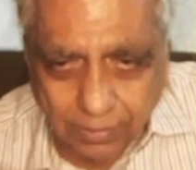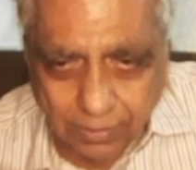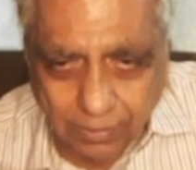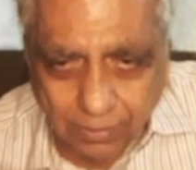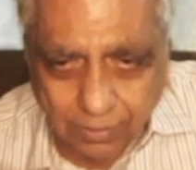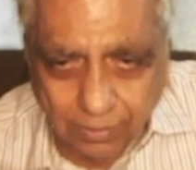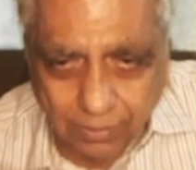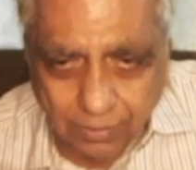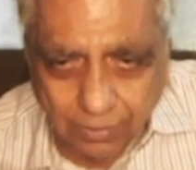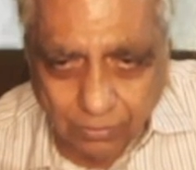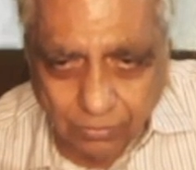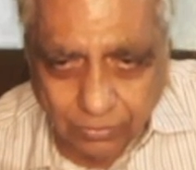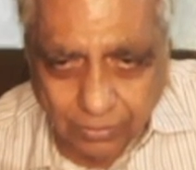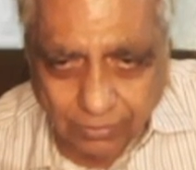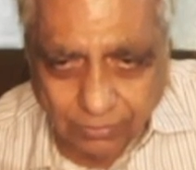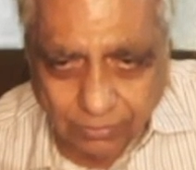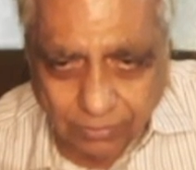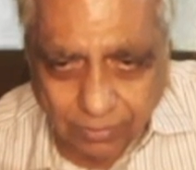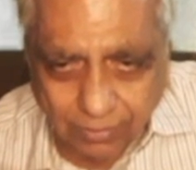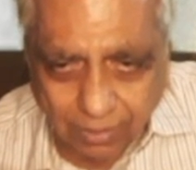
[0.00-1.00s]
this
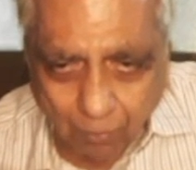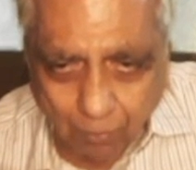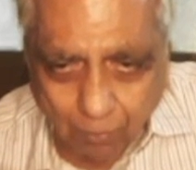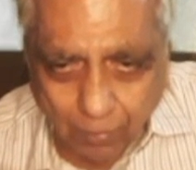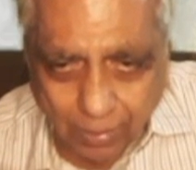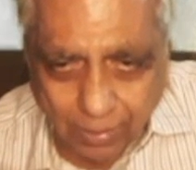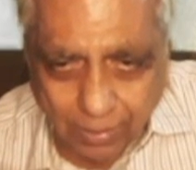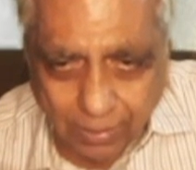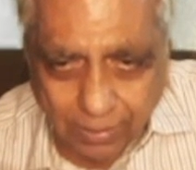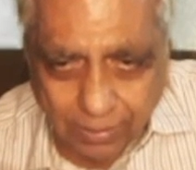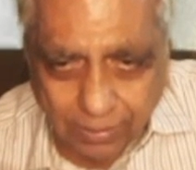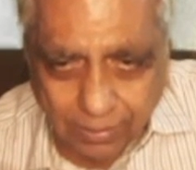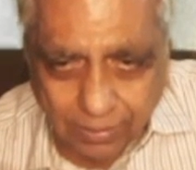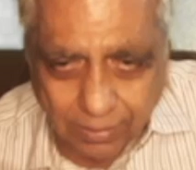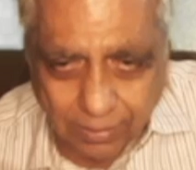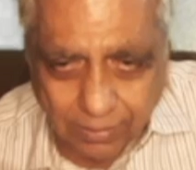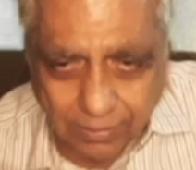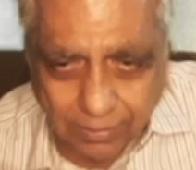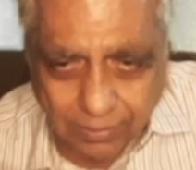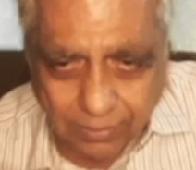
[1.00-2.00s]
number
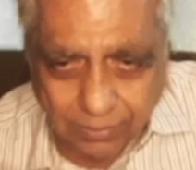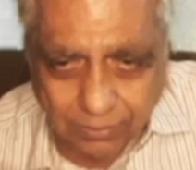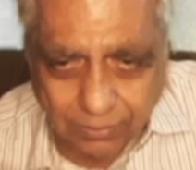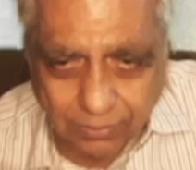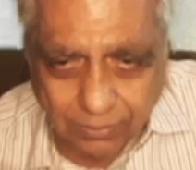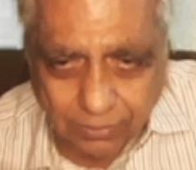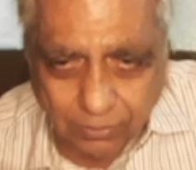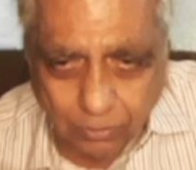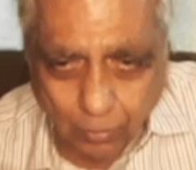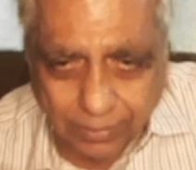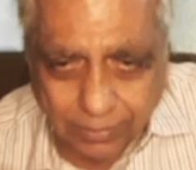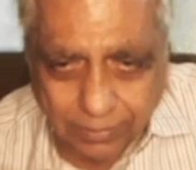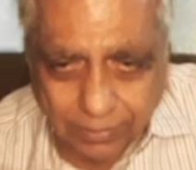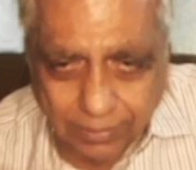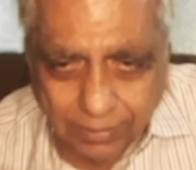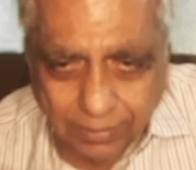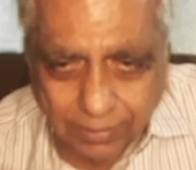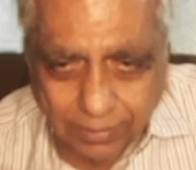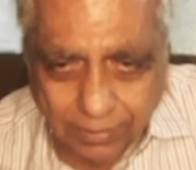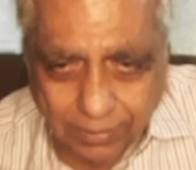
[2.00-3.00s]
is 20.
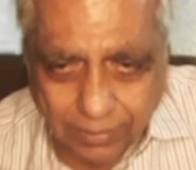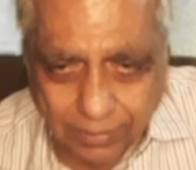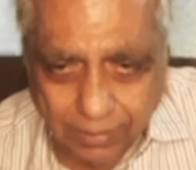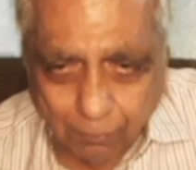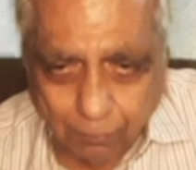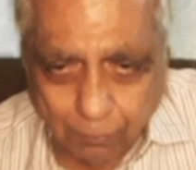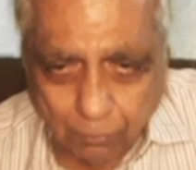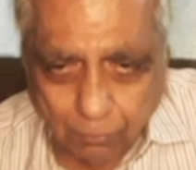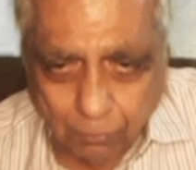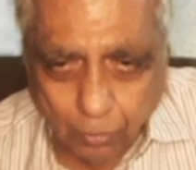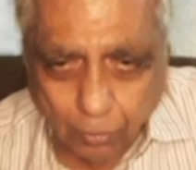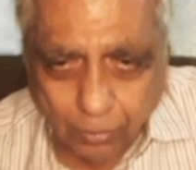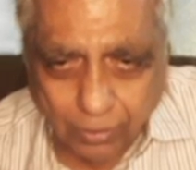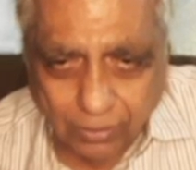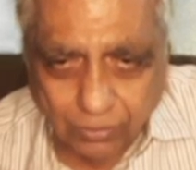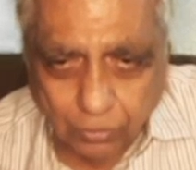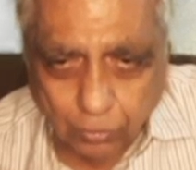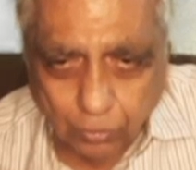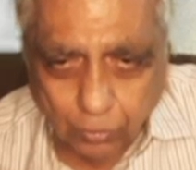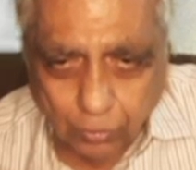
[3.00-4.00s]
Up to 4s2
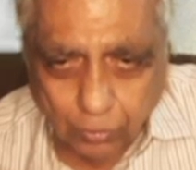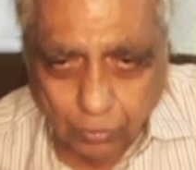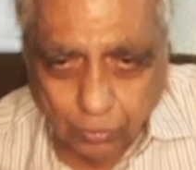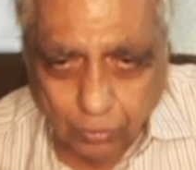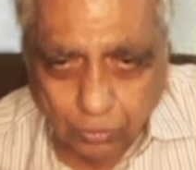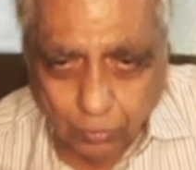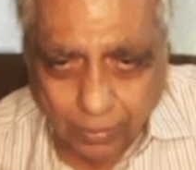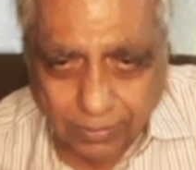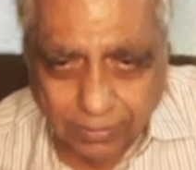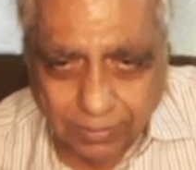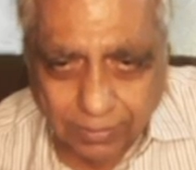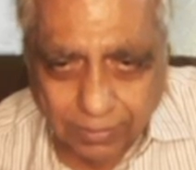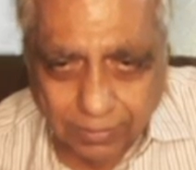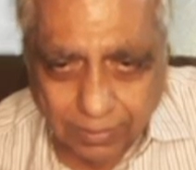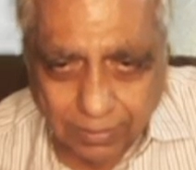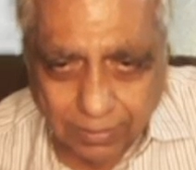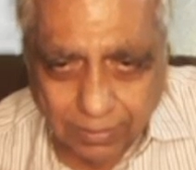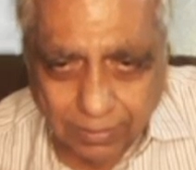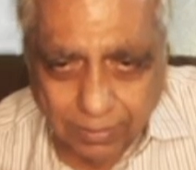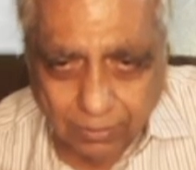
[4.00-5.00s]
is 20.
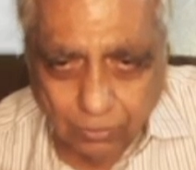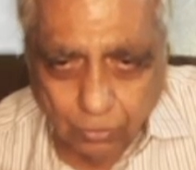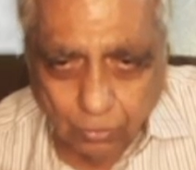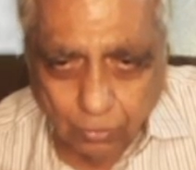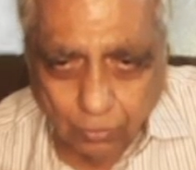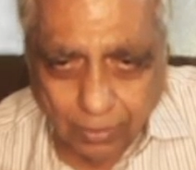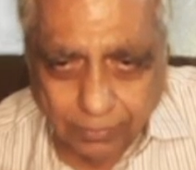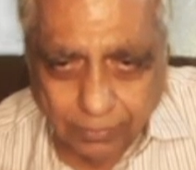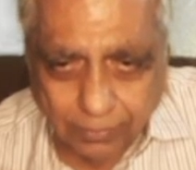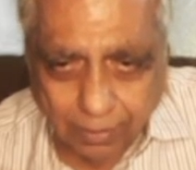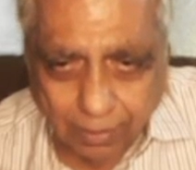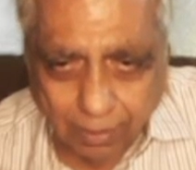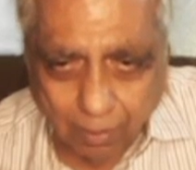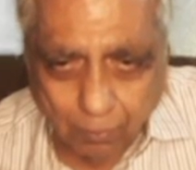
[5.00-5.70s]
You can check up.